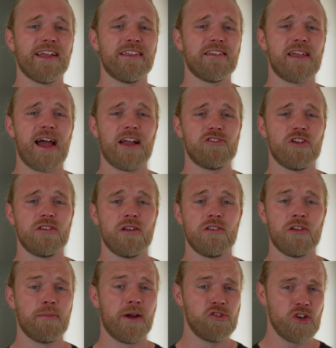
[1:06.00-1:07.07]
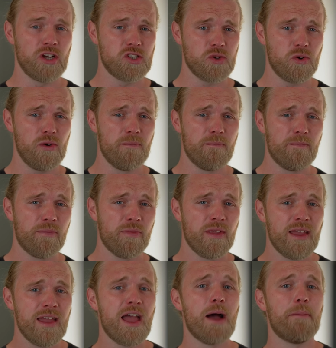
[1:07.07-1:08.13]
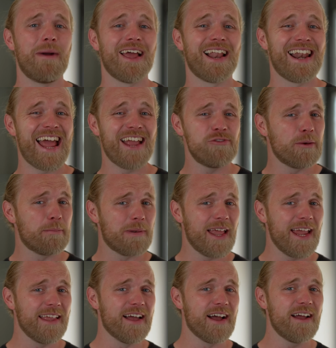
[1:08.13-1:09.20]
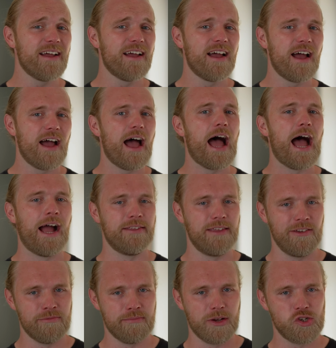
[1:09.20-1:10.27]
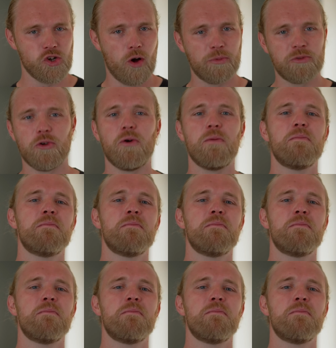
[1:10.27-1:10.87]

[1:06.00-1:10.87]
can attach it to my jigsaw, my electric planer, and even my chop saw.